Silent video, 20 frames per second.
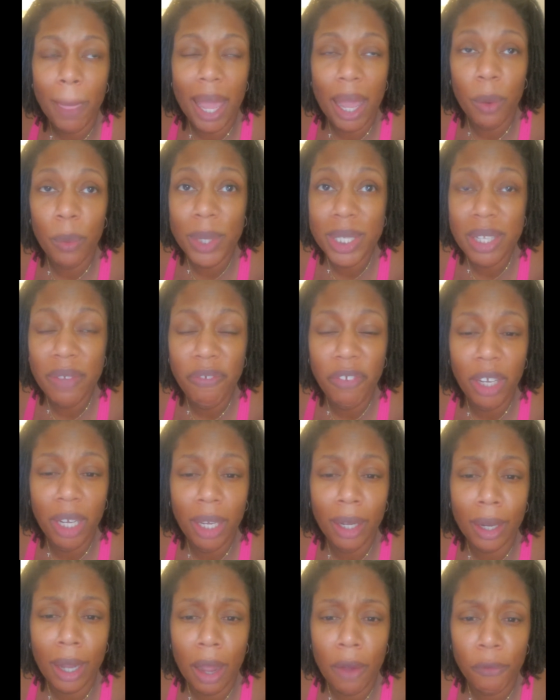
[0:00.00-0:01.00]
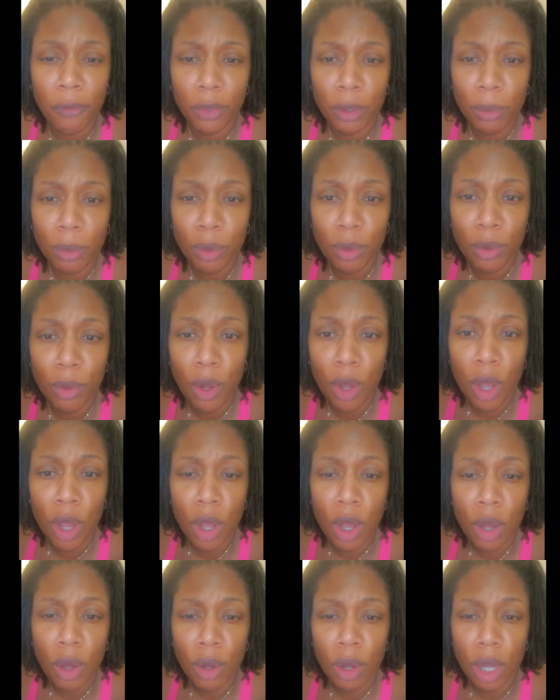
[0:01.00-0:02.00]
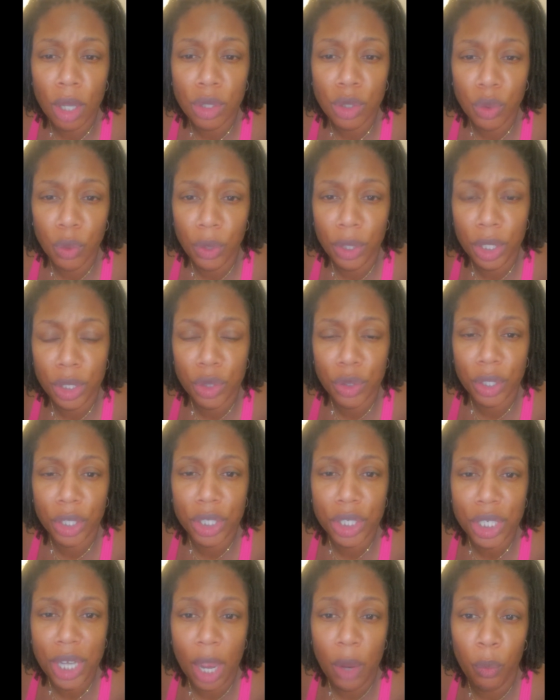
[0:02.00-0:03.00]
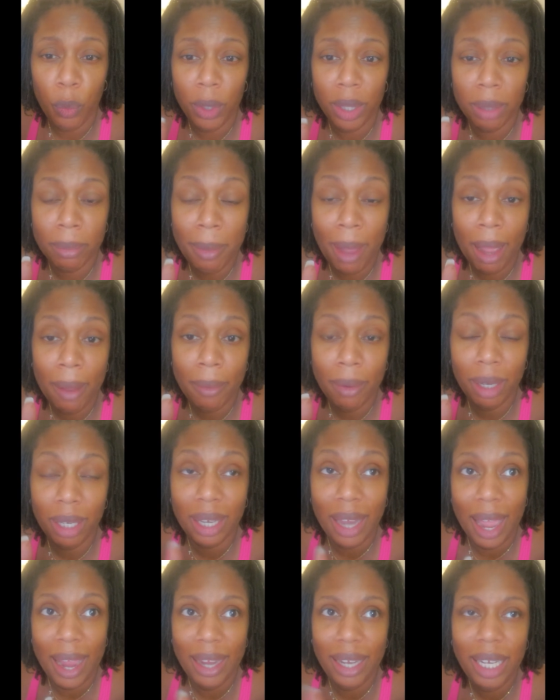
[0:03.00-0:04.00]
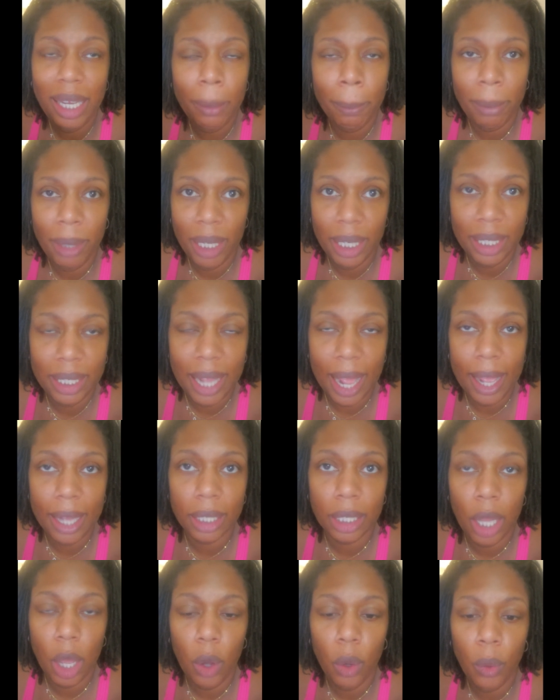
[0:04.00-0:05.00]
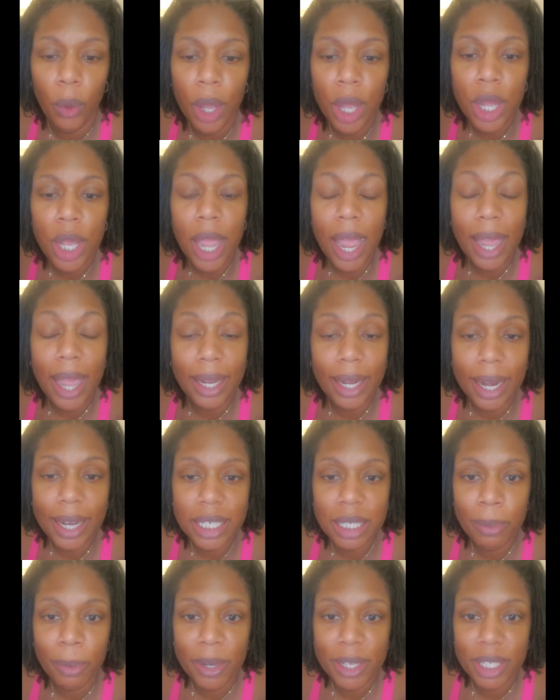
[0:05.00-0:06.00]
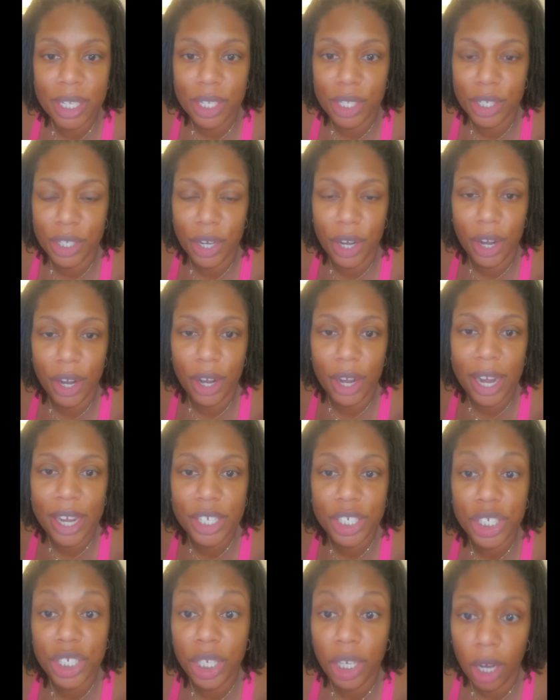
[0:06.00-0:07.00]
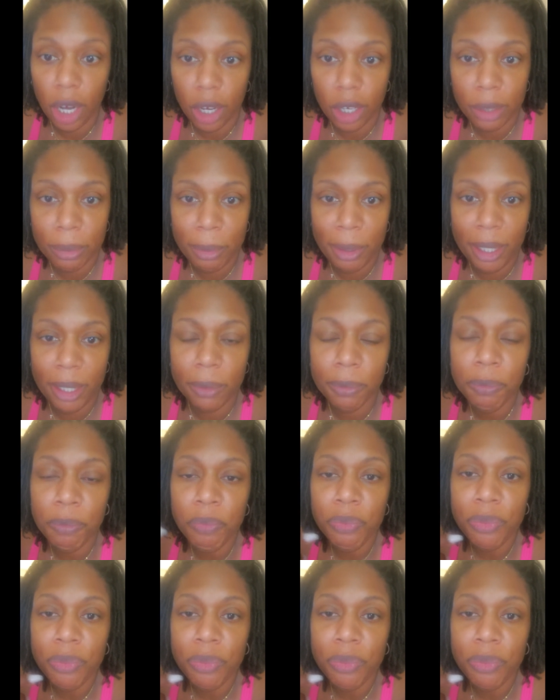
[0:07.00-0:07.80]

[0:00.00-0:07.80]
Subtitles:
I wasn't feeling comfortable doing the trigger shot with my lining being that low. And I expressed this to her and she heard me.